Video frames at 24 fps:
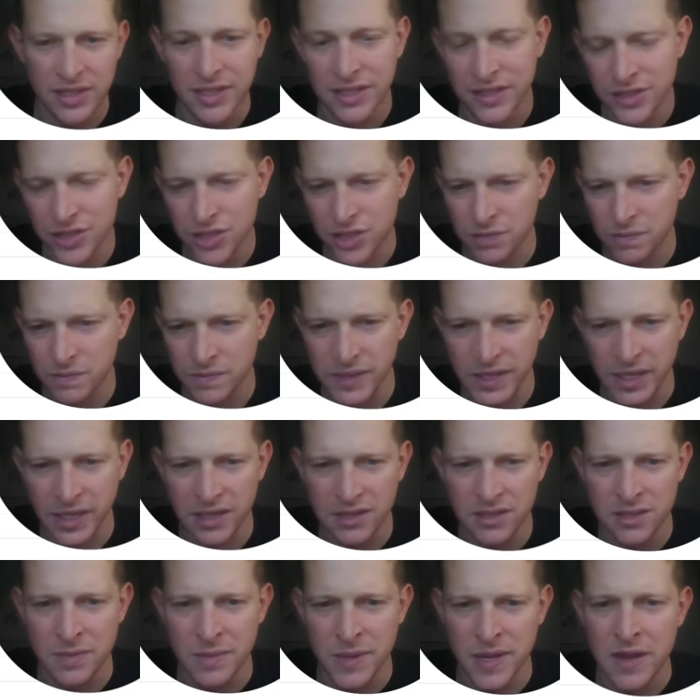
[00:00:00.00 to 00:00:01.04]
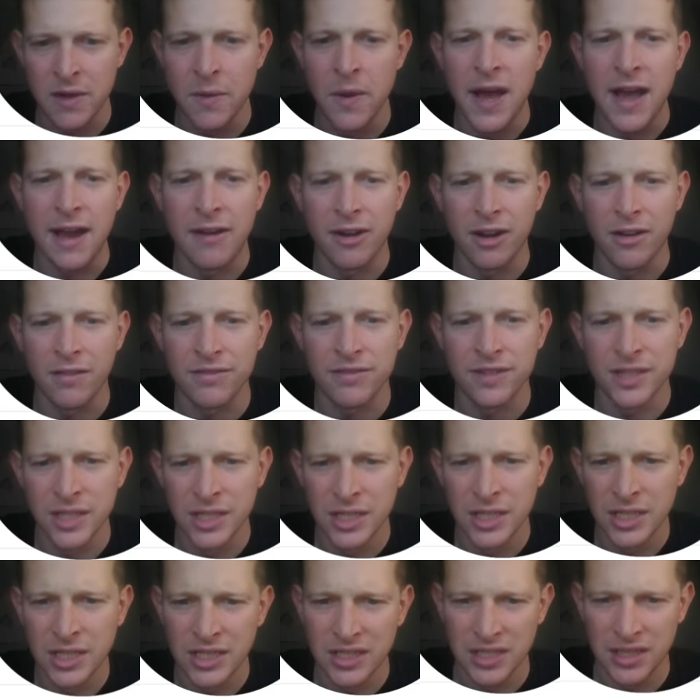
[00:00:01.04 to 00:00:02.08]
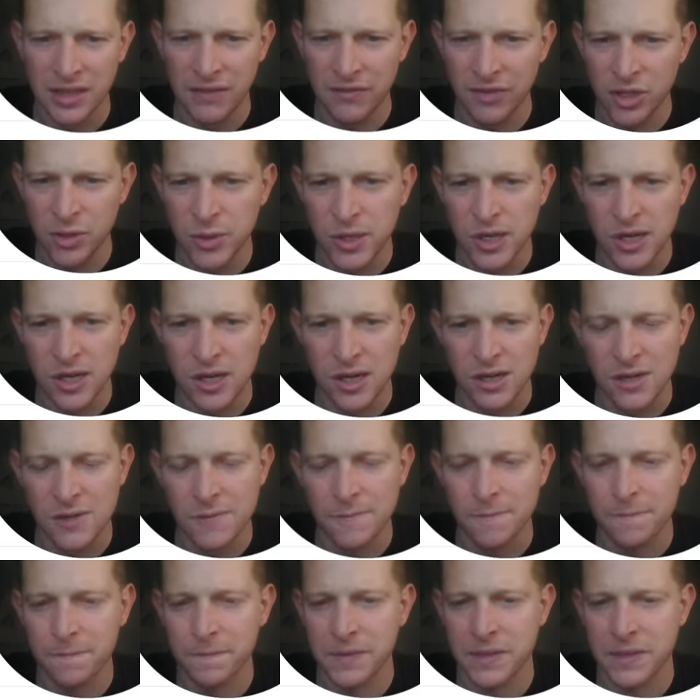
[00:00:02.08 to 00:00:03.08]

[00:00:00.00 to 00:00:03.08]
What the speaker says: and there's something to be aware of if you are